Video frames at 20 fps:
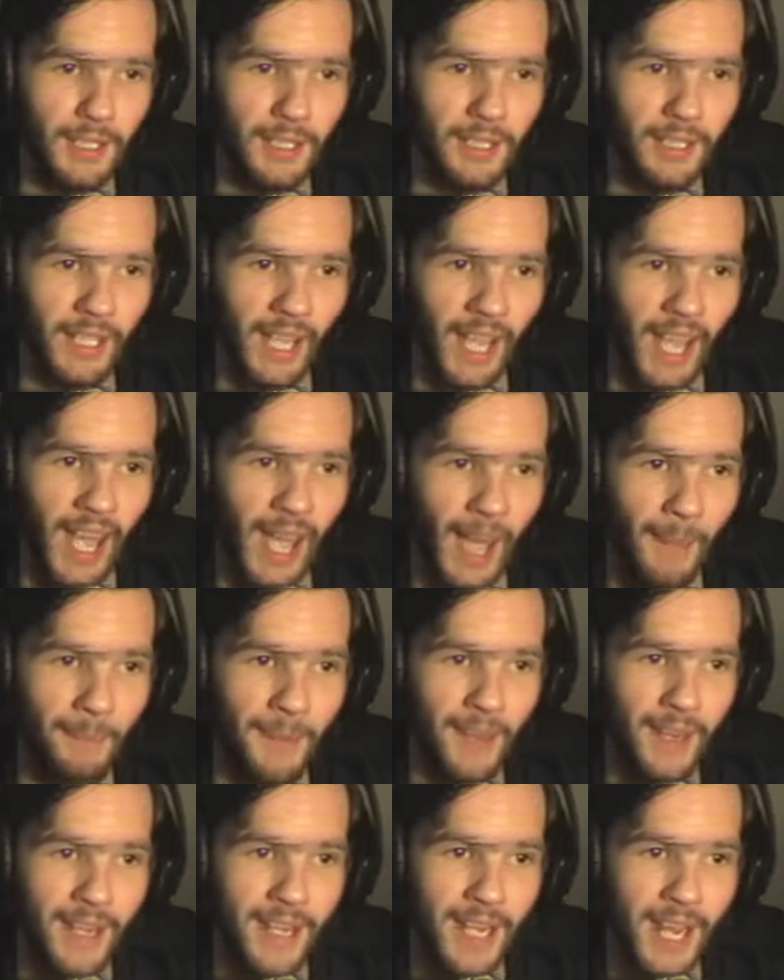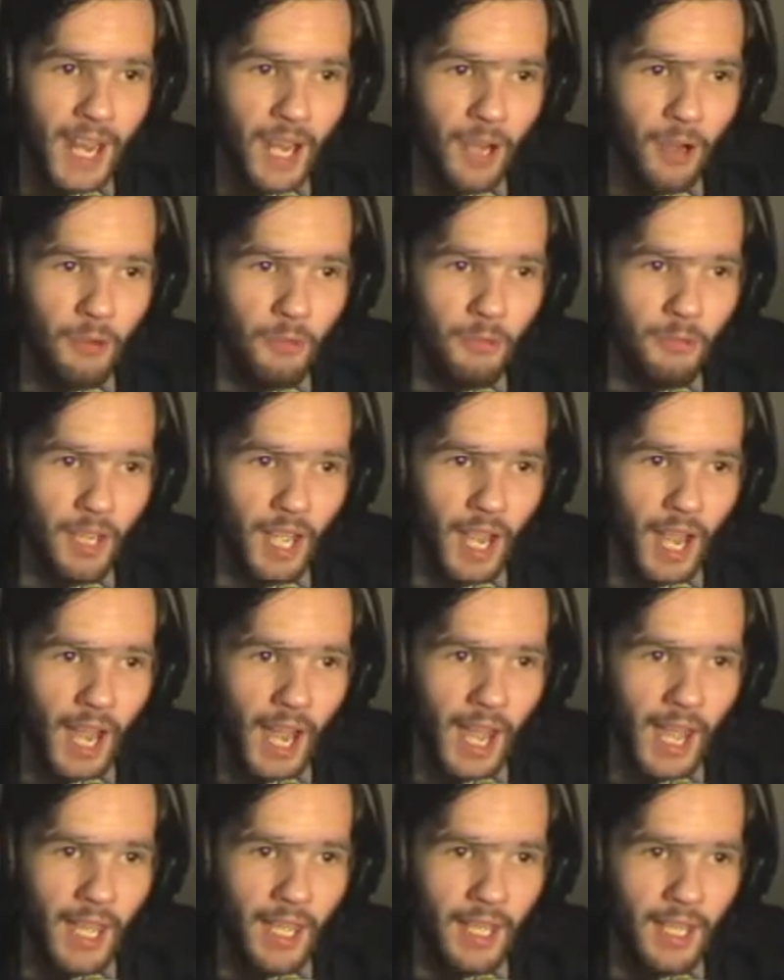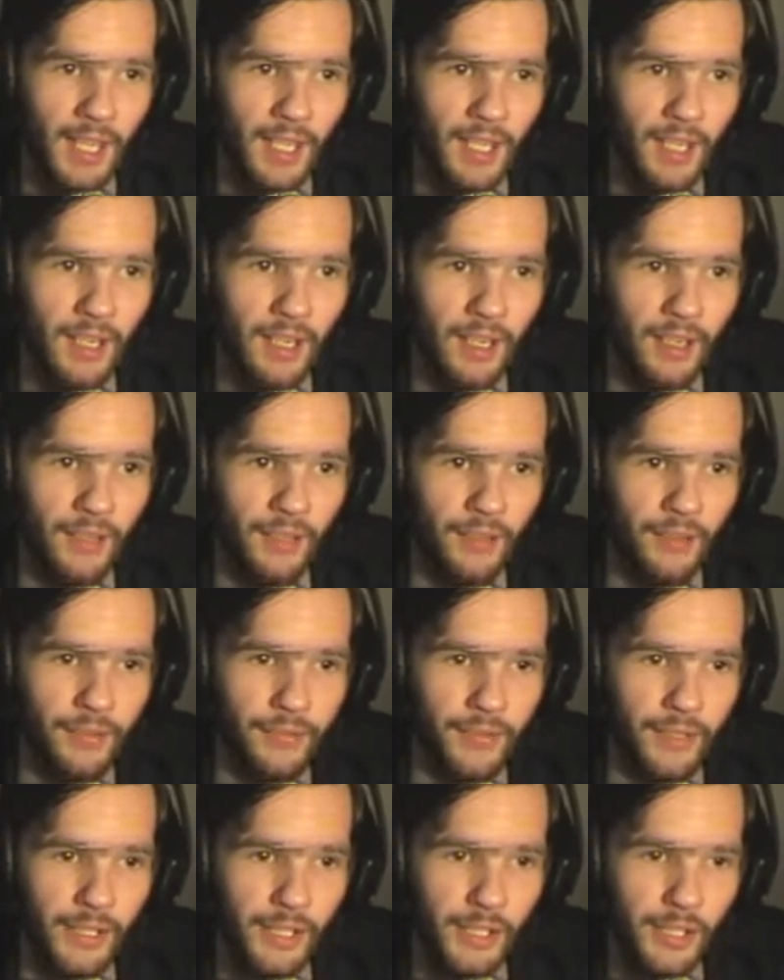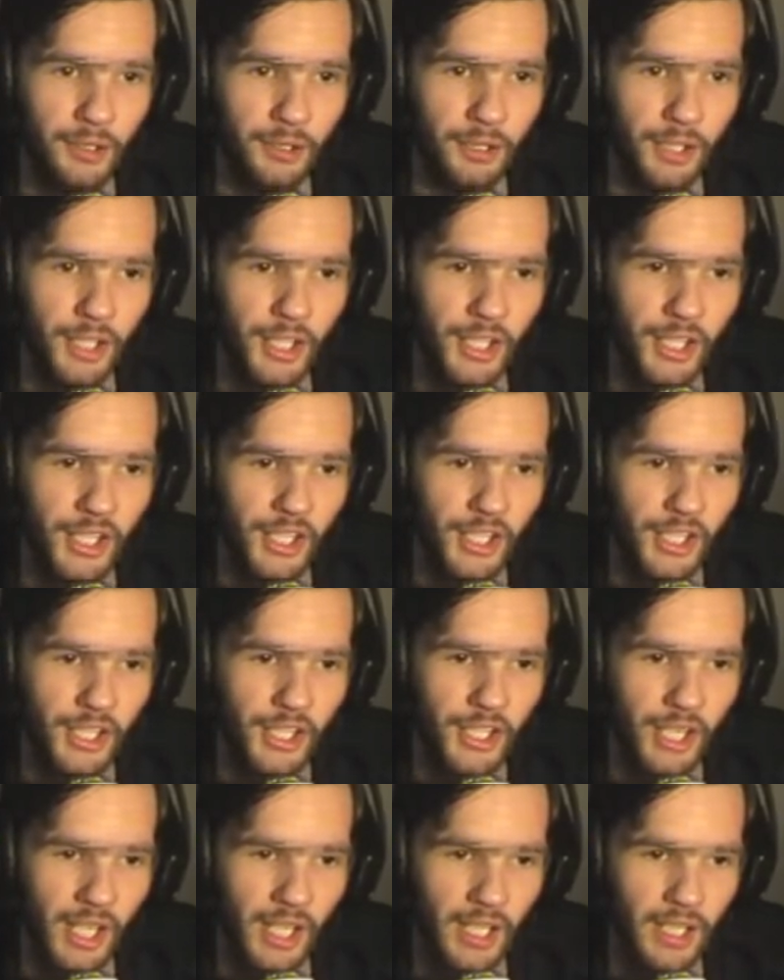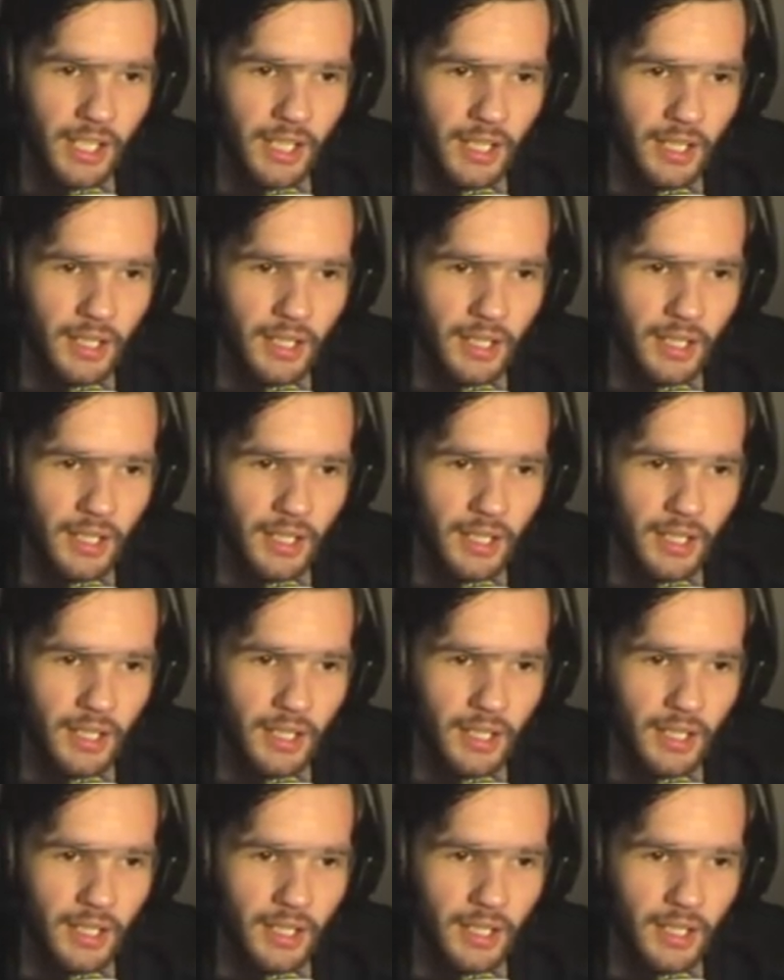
You happy now that I fixed your shit?